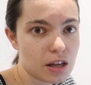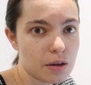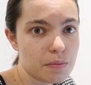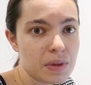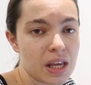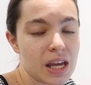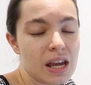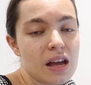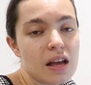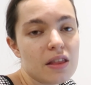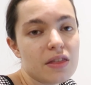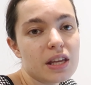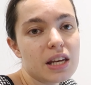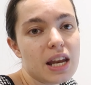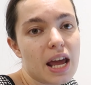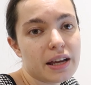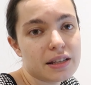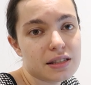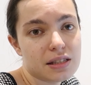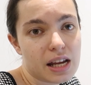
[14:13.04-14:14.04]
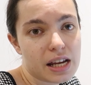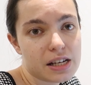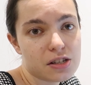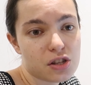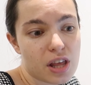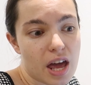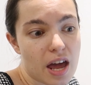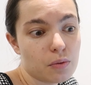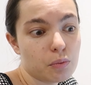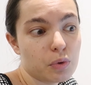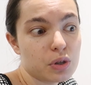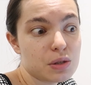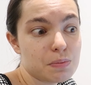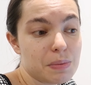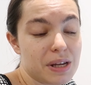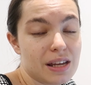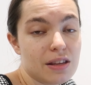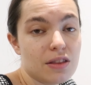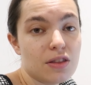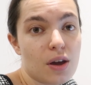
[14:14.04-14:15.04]
them. The next stage then would
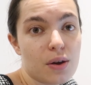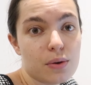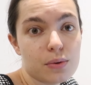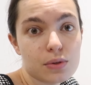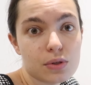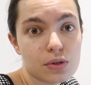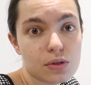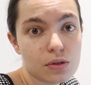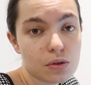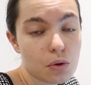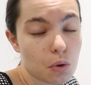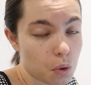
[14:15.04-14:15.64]
be those